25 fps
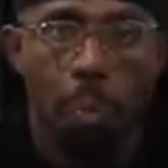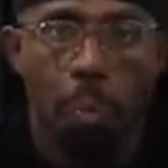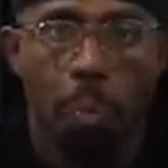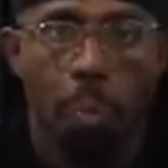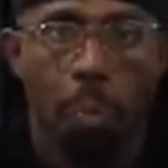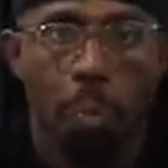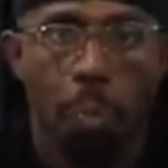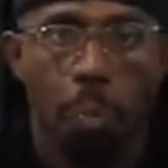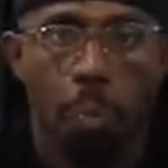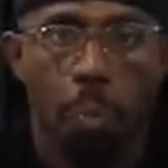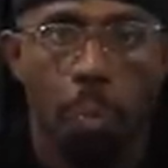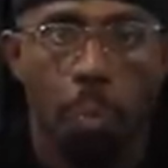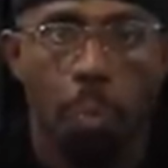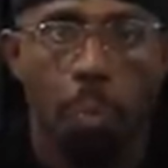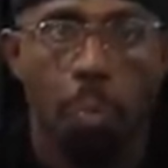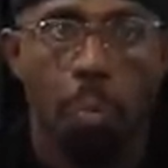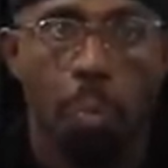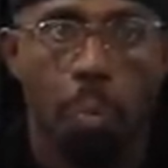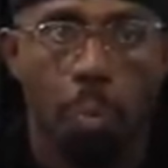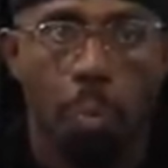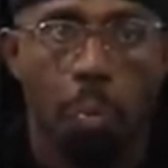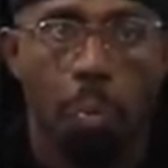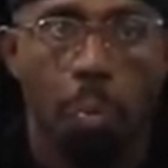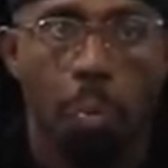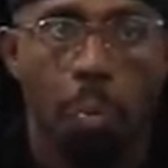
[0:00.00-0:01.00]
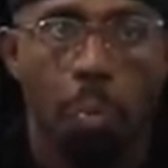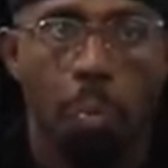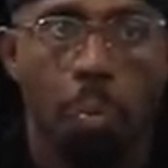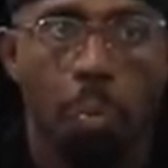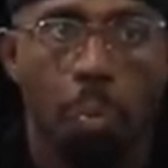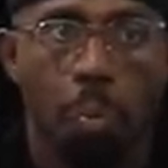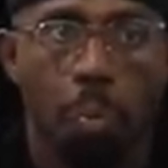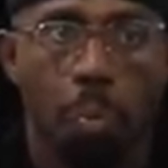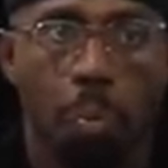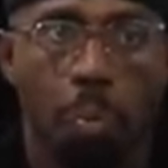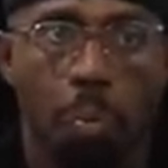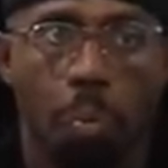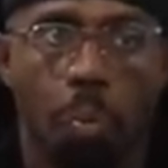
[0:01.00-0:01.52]

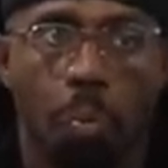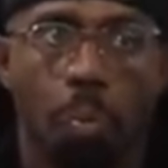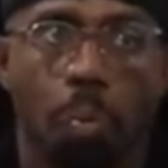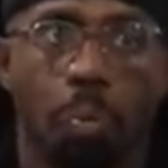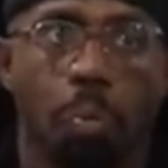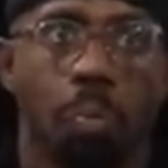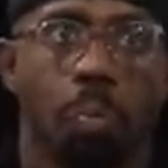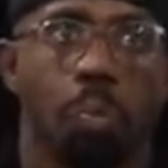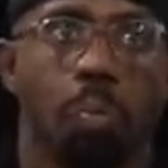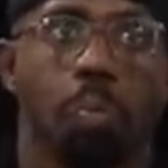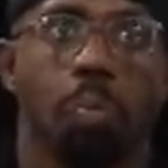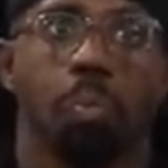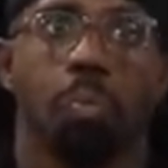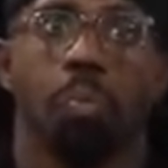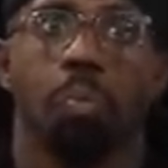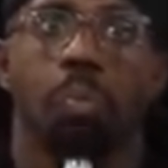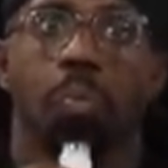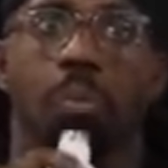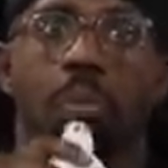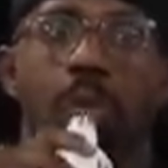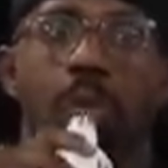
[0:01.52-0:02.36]
This person isn't speaking.